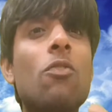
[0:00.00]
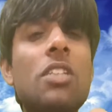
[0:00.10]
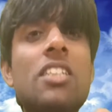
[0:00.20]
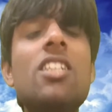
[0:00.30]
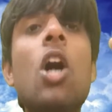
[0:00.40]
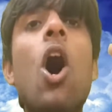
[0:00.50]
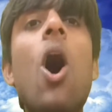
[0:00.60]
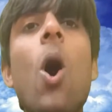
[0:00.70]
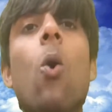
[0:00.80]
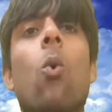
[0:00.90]
This is
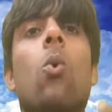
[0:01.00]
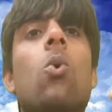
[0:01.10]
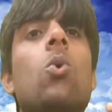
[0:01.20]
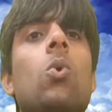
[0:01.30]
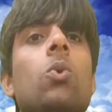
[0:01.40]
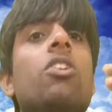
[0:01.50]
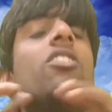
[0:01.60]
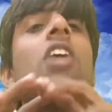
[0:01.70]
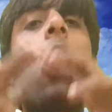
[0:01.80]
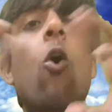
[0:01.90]
how
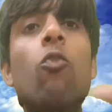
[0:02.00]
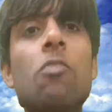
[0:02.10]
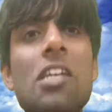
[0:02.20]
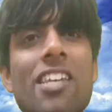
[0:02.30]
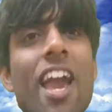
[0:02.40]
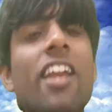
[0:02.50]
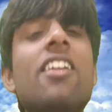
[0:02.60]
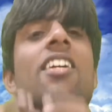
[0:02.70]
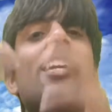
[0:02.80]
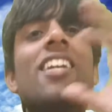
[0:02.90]
we can
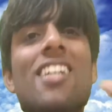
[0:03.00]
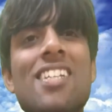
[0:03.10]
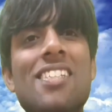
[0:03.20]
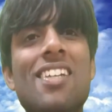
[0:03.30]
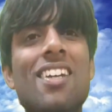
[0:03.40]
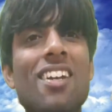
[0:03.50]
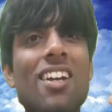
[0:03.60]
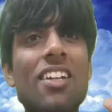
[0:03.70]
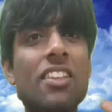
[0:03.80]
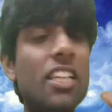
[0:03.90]
increase
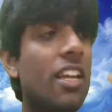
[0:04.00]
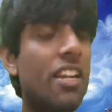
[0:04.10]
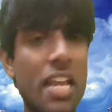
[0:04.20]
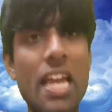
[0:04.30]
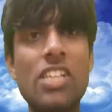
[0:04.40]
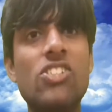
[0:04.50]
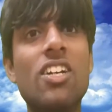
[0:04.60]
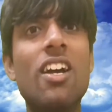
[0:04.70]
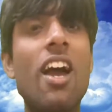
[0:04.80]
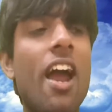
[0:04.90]
the range
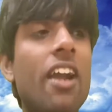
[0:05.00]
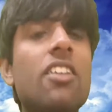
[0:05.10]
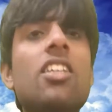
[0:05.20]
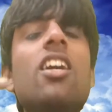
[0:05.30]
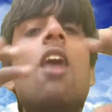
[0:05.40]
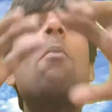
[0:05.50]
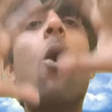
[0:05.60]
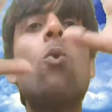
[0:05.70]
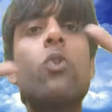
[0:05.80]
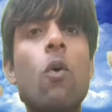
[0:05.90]
and the
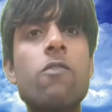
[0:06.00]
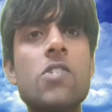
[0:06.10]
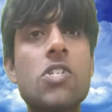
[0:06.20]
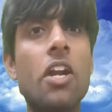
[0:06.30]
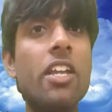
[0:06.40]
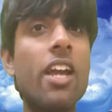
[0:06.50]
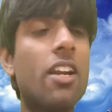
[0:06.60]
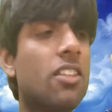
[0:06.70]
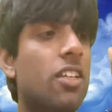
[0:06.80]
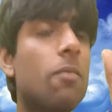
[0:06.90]
amount of study
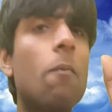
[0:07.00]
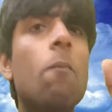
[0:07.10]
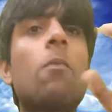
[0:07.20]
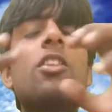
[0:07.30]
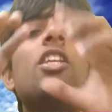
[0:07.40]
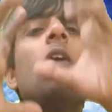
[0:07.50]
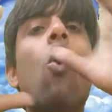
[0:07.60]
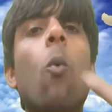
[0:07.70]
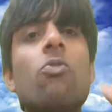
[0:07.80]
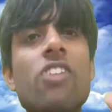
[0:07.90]
and the
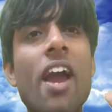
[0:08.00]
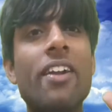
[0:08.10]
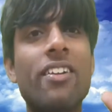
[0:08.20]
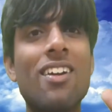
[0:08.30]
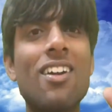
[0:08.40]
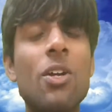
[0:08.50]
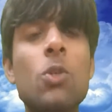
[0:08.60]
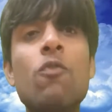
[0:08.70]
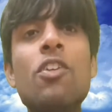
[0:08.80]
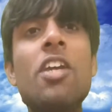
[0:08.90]
object
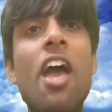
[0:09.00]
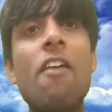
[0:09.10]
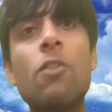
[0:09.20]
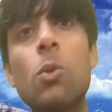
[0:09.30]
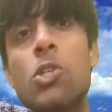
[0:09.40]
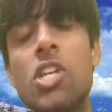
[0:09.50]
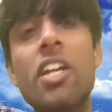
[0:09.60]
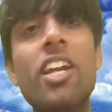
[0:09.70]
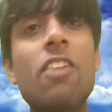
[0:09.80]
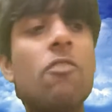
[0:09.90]
we have to
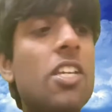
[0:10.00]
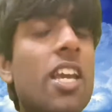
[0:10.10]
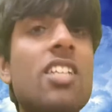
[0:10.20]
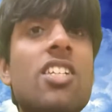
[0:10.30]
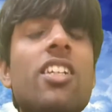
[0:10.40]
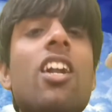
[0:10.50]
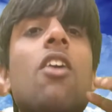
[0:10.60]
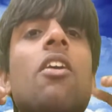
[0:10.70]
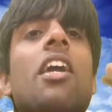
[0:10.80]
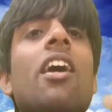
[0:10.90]
study, and we can see that
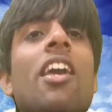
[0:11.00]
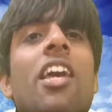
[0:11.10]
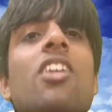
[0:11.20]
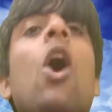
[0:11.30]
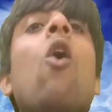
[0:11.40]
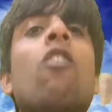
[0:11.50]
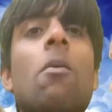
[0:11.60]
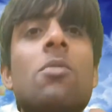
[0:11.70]
area of